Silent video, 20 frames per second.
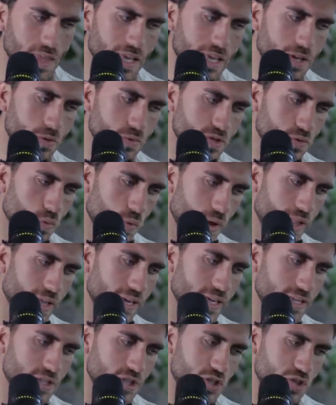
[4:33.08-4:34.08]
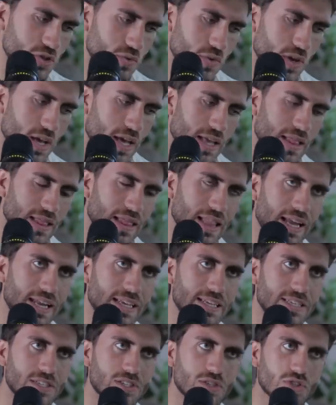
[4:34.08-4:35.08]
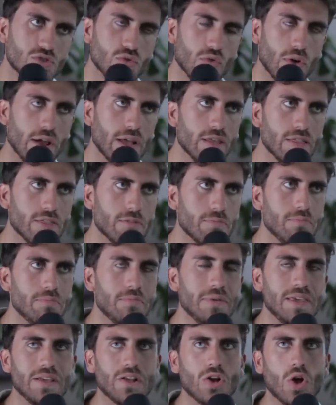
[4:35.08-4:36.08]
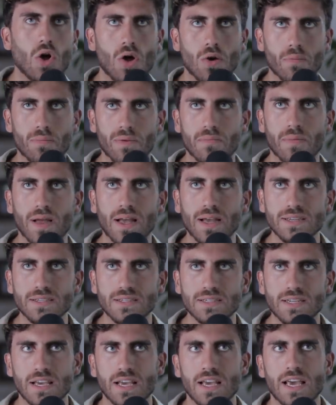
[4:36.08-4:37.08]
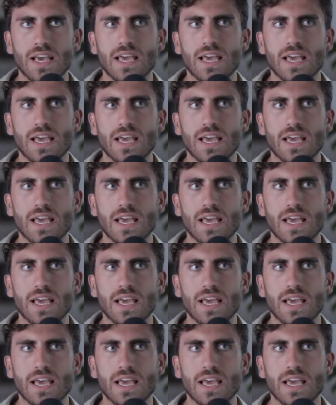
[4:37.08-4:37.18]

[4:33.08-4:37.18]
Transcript: He was willing to let his strength be compromised